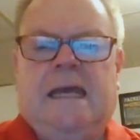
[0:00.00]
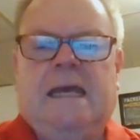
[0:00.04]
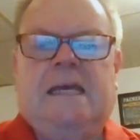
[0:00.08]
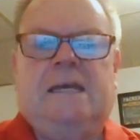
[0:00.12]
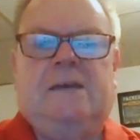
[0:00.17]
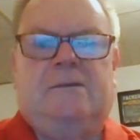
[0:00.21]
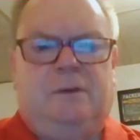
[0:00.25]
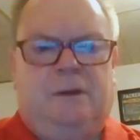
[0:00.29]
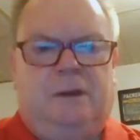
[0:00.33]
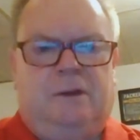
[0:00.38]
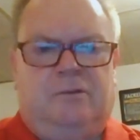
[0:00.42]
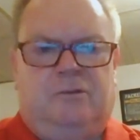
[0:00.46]

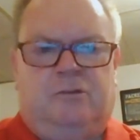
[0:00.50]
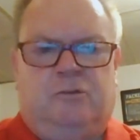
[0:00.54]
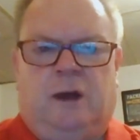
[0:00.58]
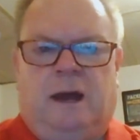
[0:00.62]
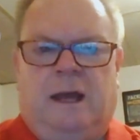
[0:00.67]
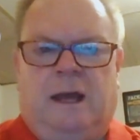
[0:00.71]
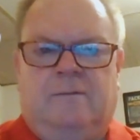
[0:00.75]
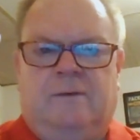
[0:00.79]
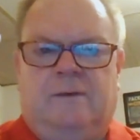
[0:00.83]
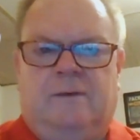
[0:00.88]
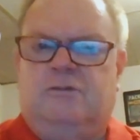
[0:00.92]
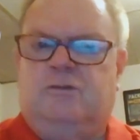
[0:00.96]
His
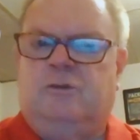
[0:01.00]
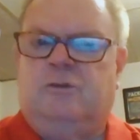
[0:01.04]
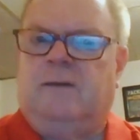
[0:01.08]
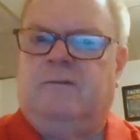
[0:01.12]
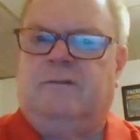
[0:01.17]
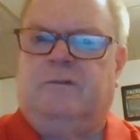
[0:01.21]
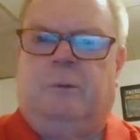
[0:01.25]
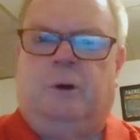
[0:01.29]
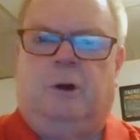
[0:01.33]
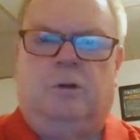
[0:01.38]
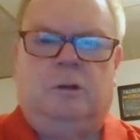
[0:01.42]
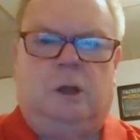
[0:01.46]
drive, he
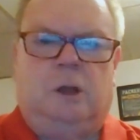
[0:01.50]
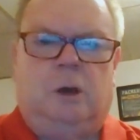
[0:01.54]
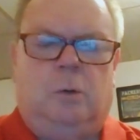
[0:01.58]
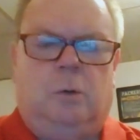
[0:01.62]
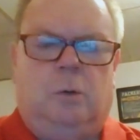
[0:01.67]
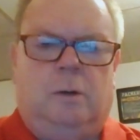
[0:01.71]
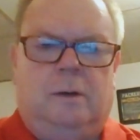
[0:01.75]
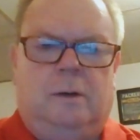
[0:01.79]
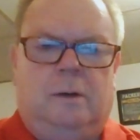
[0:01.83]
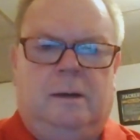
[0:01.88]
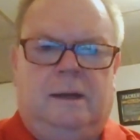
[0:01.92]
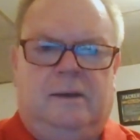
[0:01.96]
drives the ball
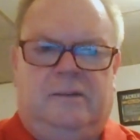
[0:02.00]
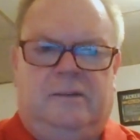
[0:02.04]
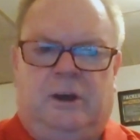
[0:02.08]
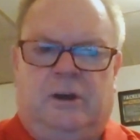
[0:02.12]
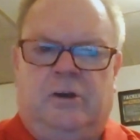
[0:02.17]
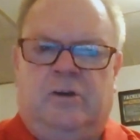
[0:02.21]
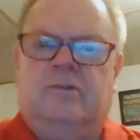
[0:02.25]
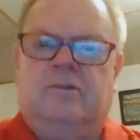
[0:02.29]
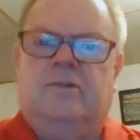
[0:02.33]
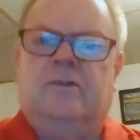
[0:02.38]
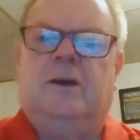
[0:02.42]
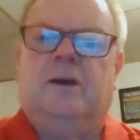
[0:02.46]
low. His
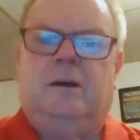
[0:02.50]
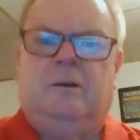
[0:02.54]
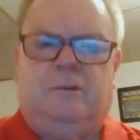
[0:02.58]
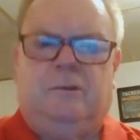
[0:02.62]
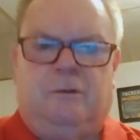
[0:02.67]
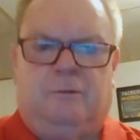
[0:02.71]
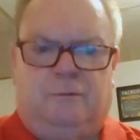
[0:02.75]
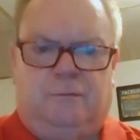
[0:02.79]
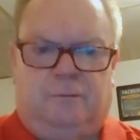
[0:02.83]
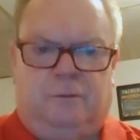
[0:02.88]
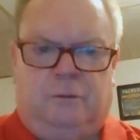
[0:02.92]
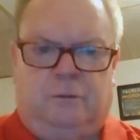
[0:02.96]
irons,
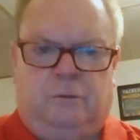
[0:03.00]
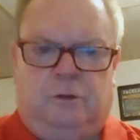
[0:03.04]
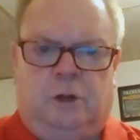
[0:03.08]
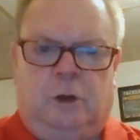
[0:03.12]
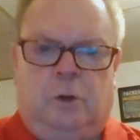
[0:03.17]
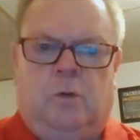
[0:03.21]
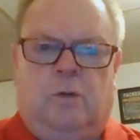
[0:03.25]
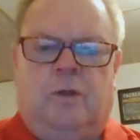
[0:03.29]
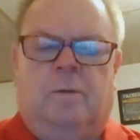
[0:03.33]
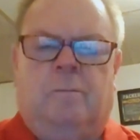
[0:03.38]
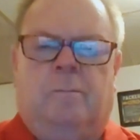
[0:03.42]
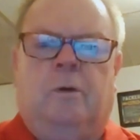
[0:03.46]
they're
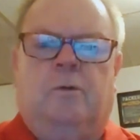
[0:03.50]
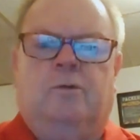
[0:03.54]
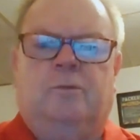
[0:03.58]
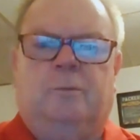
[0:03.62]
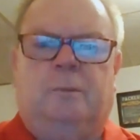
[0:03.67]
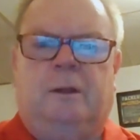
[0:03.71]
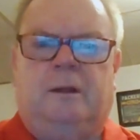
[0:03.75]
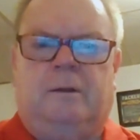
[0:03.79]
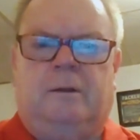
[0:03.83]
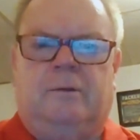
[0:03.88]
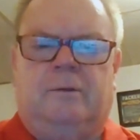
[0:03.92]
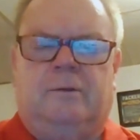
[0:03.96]
lower than
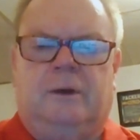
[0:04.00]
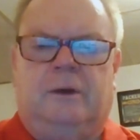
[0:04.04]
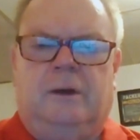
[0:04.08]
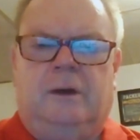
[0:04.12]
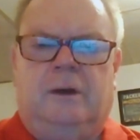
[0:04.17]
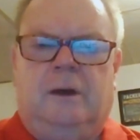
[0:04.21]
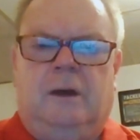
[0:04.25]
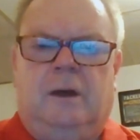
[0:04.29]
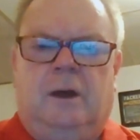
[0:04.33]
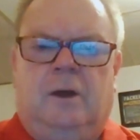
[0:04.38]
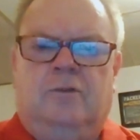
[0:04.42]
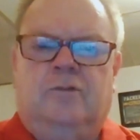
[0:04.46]
most players.
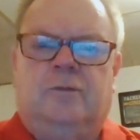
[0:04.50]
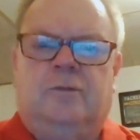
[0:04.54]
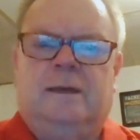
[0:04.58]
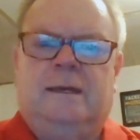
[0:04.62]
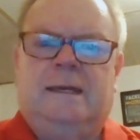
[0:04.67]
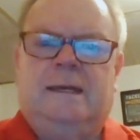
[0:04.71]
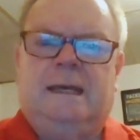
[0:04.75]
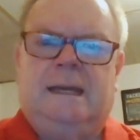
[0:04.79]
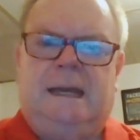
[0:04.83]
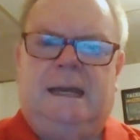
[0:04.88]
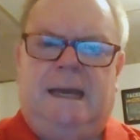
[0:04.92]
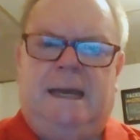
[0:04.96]
So
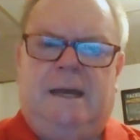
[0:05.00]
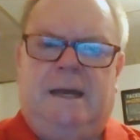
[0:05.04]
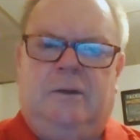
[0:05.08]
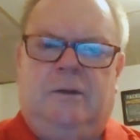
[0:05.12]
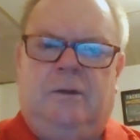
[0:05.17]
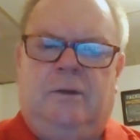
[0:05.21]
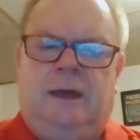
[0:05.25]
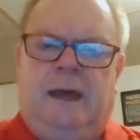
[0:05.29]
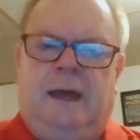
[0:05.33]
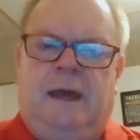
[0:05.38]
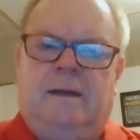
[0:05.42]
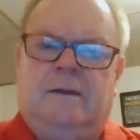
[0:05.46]
he can
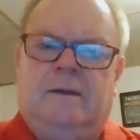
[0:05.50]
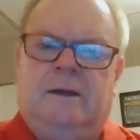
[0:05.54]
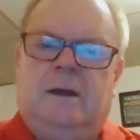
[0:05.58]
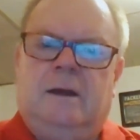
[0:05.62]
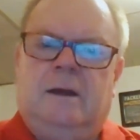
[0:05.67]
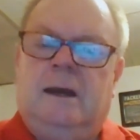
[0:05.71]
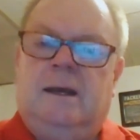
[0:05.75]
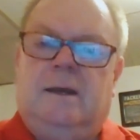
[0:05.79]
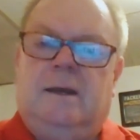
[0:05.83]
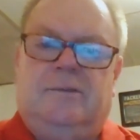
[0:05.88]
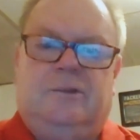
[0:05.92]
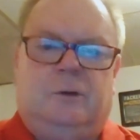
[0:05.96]
handle that.
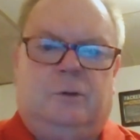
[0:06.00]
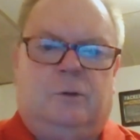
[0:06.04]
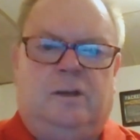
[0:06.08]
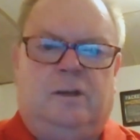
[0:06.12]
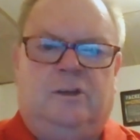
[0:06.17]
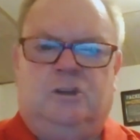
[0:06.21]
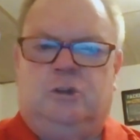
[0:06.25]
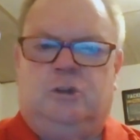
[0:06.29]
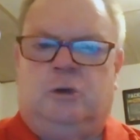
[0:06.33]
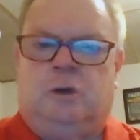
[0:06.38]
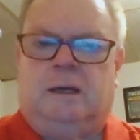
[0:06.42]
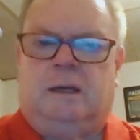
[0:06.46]
He's a
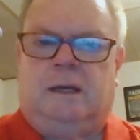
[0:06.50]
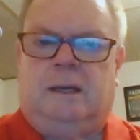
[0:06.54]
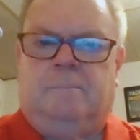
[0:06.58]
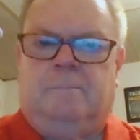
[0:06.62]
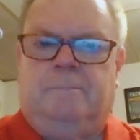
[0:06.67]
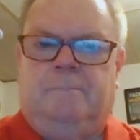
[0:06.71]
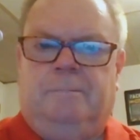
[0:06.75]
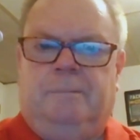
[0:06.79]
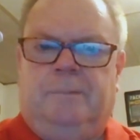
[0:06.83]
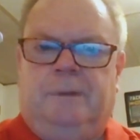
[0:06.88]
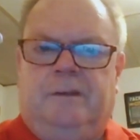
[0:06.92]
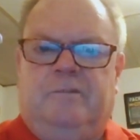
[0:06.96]
great short
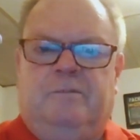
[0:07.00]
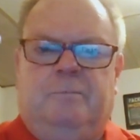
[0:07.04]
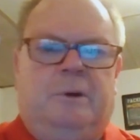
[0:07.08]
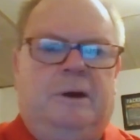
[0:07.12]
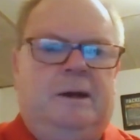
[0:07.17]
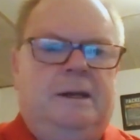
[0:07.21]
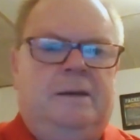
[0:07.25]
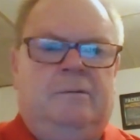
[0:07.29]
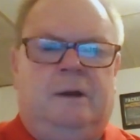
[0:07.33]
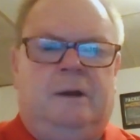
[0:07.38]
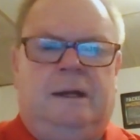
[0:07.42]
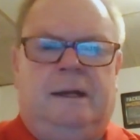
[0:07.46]
game. His
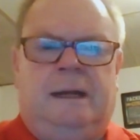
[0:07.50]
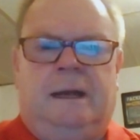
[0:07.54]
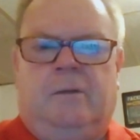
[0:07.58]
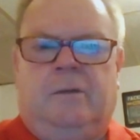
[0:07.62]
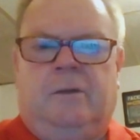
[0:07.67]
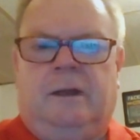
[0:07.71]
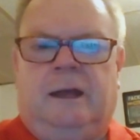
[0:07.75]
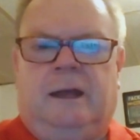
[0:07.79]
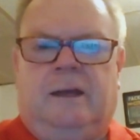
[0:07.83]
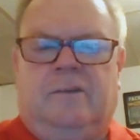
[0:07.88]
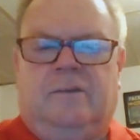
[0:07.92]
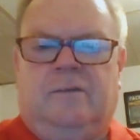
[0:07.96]
putting right now,
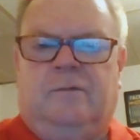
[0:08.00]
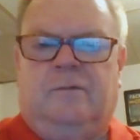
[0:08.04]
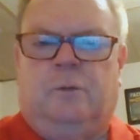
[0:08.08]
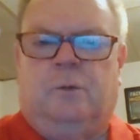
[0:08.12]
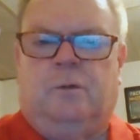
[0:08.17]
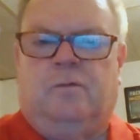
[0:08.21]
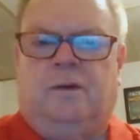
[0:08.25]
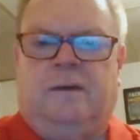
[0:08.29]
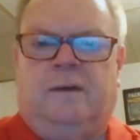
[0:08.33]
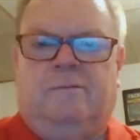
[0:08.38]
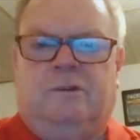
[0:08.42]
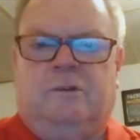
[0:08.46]
the last
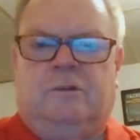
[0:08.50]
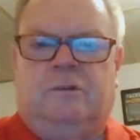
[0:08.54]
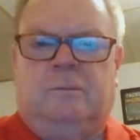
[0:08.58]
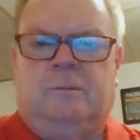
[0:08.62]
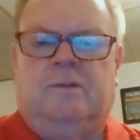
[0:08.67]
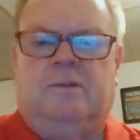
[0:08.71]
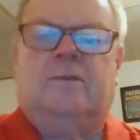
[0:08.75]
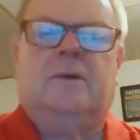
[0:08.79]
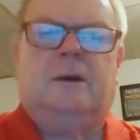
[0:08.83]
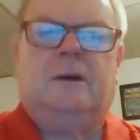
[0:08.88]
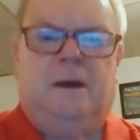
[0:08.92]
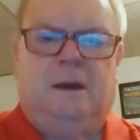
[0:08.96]
4 or 5
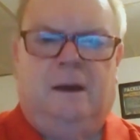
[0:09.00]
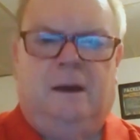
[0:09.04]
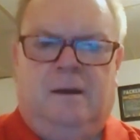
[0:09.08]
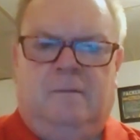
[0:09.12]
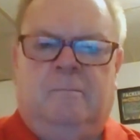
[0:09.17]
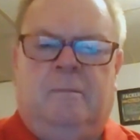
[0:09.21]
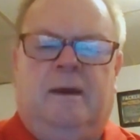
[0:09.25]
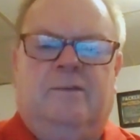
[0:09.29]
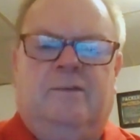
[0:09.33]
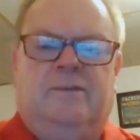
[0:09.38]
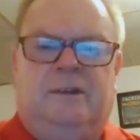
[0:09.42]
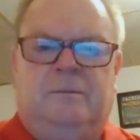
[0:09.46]
tournaments,
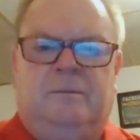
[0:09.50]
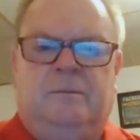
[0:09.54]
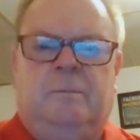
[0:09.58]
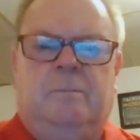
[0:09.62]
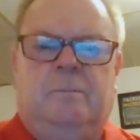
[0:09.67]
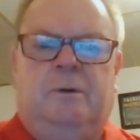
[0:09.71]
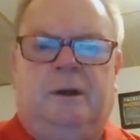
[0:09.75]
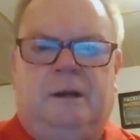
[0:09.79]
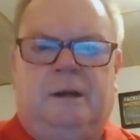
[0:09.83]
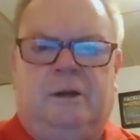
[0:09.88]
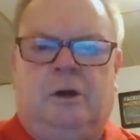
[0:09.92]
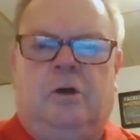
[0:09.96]
best he's
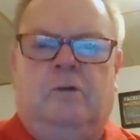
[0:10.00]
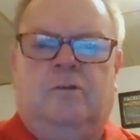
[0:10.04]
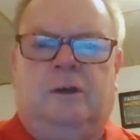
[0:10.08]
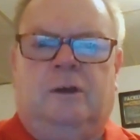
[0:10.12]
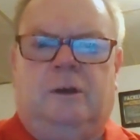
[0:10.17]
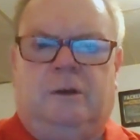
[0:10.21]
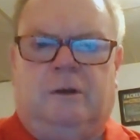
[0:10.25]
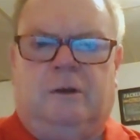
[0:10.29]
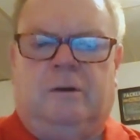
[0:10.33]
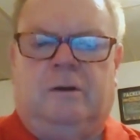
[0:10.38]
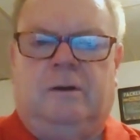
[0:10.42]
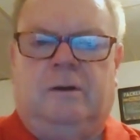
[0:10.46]
been putting all
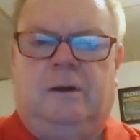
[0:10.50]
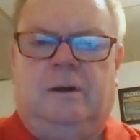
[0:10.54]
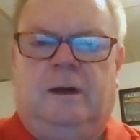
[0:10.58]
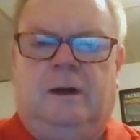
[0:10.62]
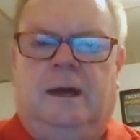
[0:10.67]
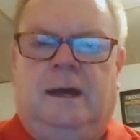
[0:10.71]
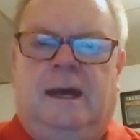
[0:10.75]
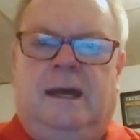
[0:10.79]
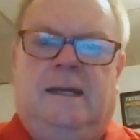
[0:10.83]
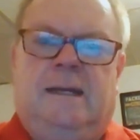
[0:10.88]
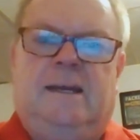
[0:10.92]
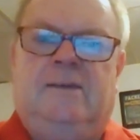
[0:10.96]
year.
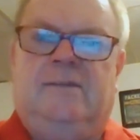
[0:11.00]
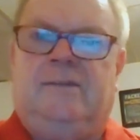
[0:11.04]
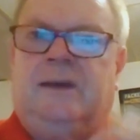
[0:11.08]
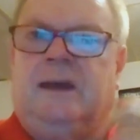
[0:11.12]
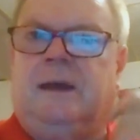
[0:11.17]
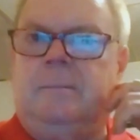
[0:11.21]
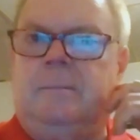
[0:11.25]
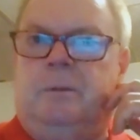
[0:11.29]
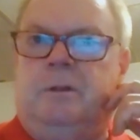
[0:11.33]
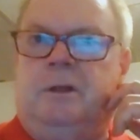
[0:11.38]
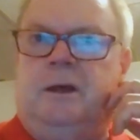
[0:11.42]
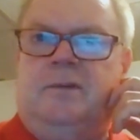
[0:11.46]
And he's
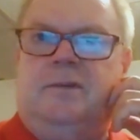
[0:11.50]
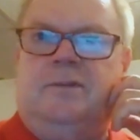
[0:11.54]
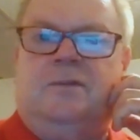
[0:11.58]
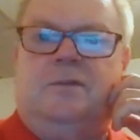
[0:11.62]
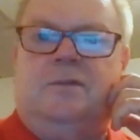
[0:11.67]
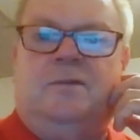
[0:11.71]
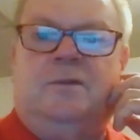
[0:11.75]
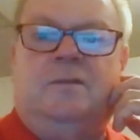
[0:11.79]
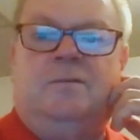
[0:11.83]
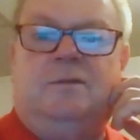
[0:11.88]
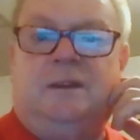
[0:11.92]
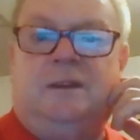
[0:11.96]
at plus
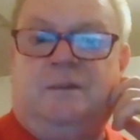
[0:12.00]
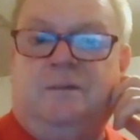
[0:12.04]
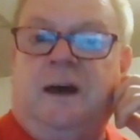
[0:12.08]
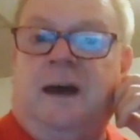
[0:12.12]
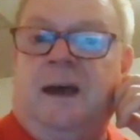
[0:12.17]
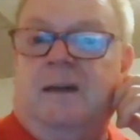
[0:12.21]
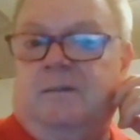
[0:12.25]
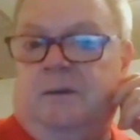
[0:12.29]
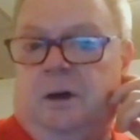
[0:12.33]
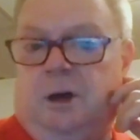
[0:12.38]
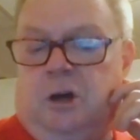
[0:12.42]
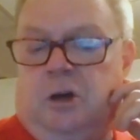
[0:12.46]

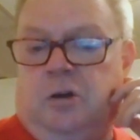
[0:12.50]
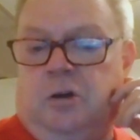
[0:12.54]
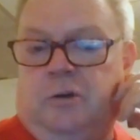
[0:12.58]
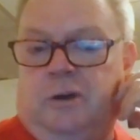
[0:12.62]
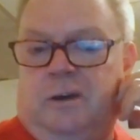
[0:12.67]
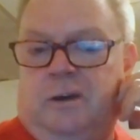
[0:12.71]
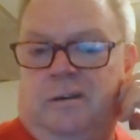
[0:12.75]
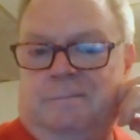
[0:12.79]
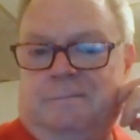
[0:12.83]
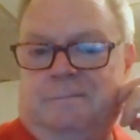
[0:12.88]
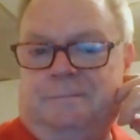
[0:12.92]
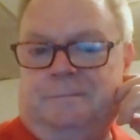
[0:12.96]

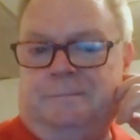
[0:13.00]
5,500.